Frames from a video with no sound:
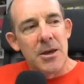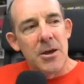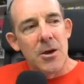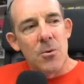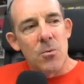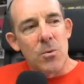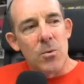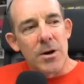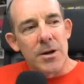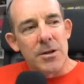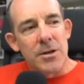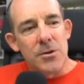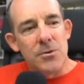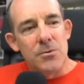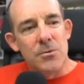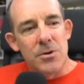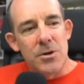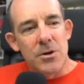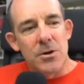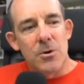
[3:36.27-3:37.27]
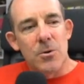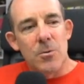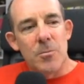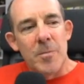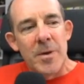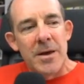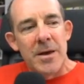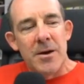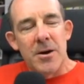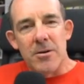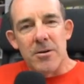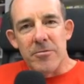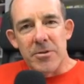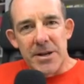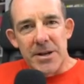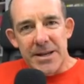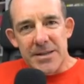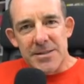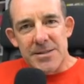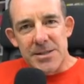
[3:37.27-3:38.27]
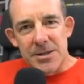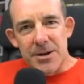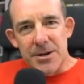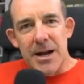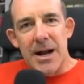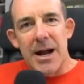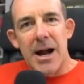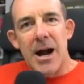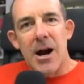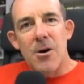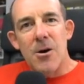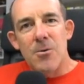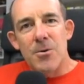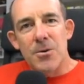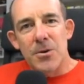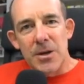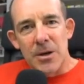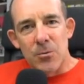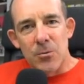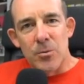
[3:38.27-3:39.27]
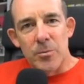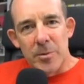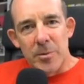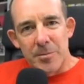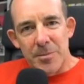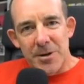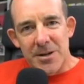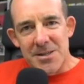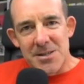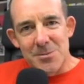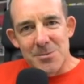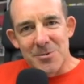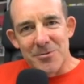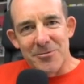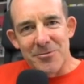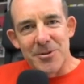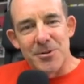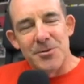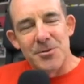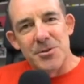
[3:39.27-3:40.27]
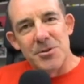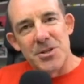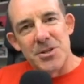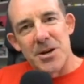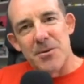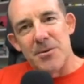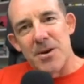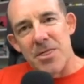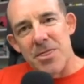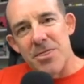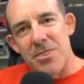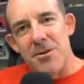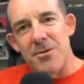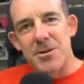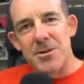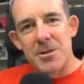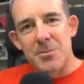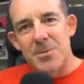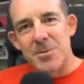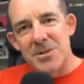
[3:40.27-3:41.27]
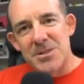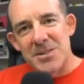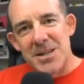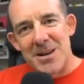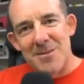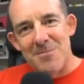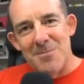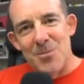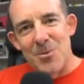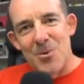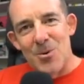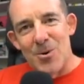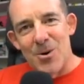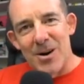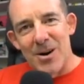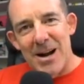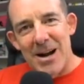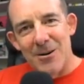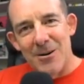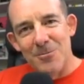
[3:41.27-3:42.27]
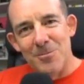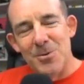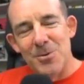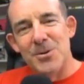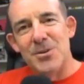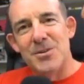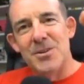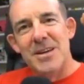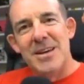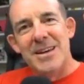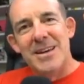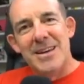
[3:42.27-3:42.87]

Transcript: where you know over the next year how it will be possible for you to generate thirty percent more output